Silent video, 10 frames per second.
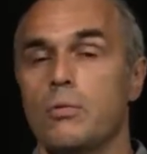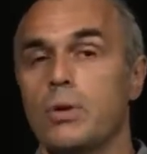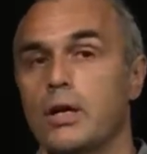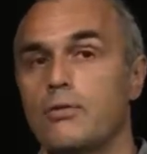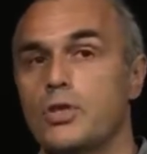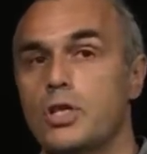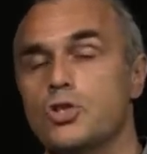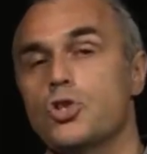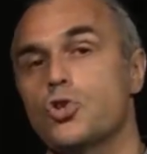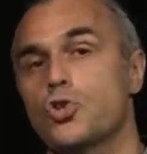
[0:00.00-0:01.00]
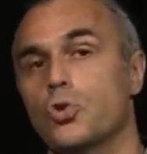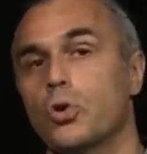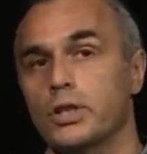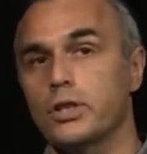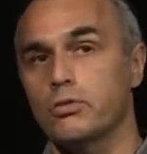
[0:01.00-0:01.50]
we have this
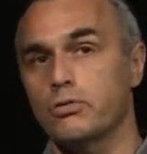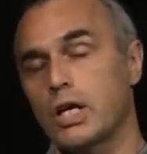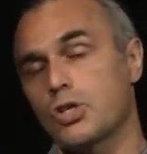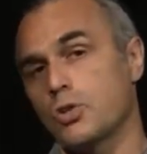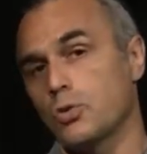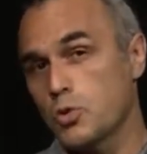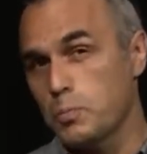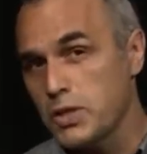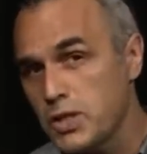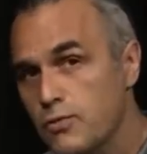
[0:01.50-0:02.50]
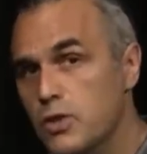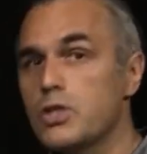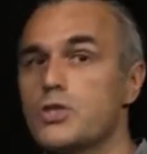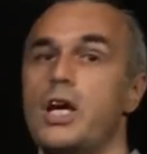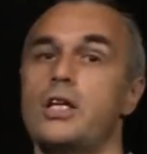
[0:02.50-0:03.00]
short introduction to specific
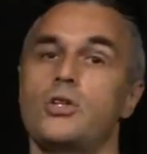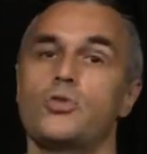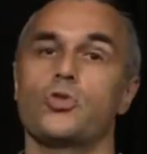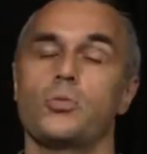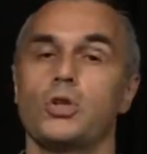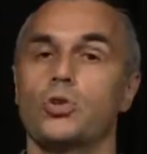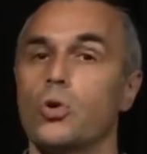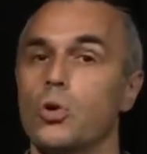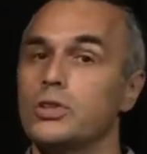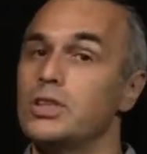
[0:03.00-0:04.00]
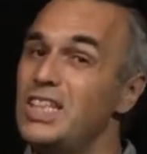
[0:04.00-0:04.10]
design instrument called